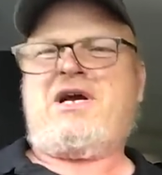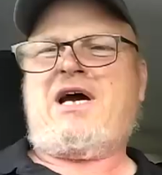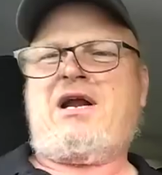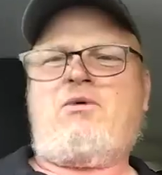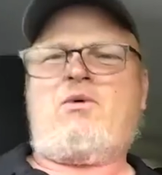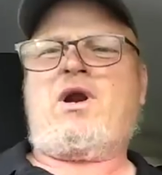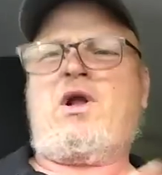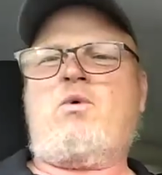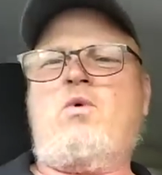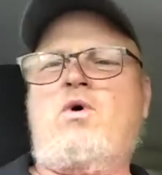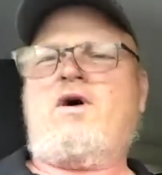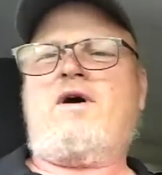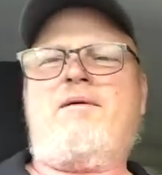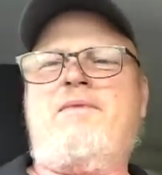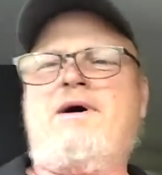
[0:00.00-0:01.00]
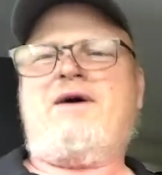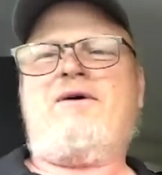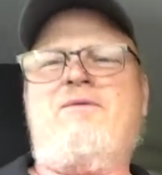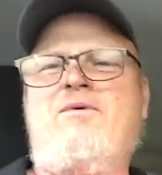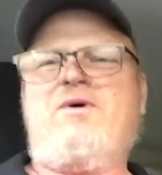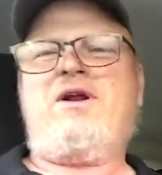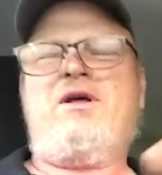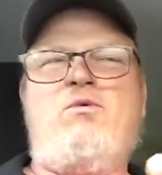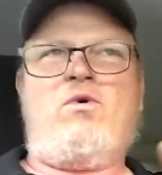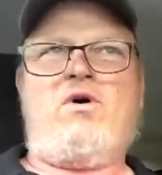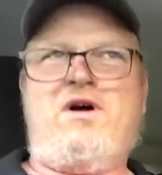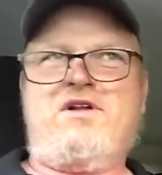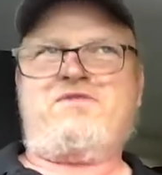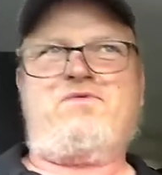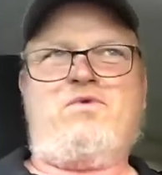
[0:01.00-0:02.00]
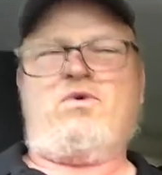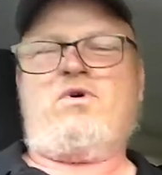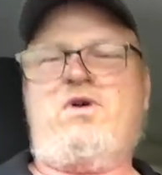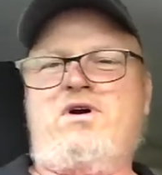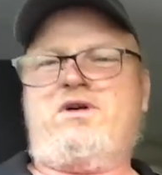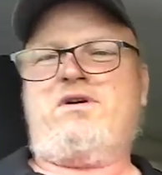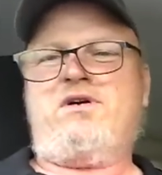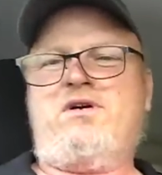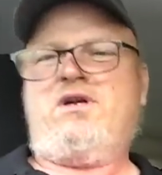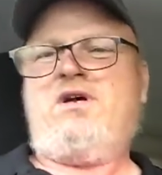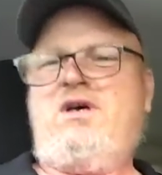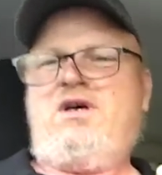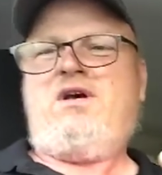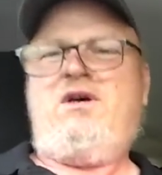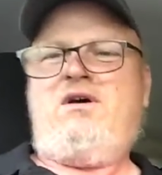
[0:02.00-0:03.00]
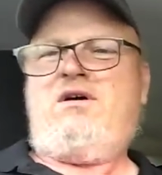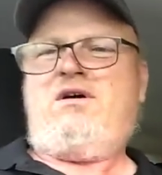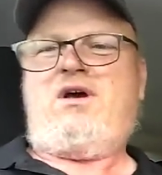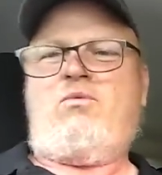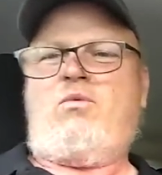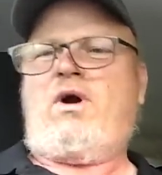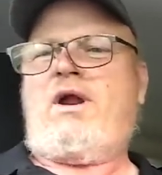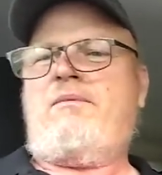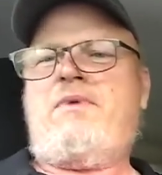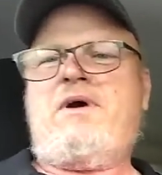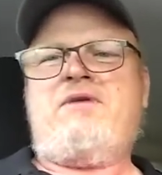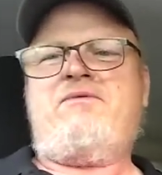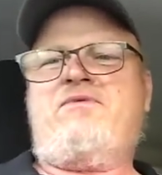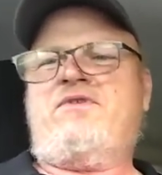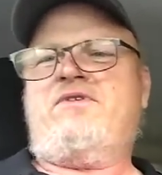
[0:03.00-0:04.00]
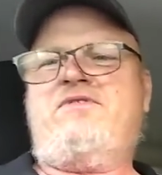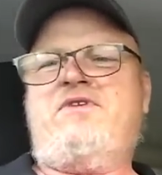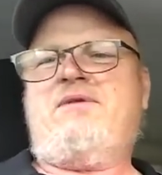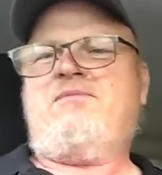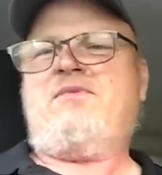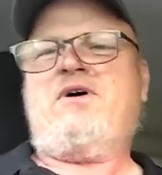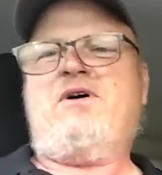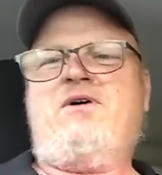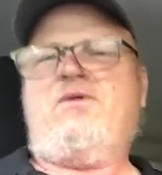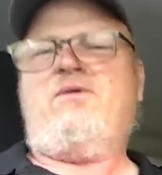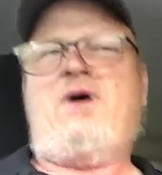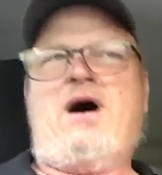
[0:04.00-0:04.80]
I don't want to go on about what he wants for it and what I paid for the Timco.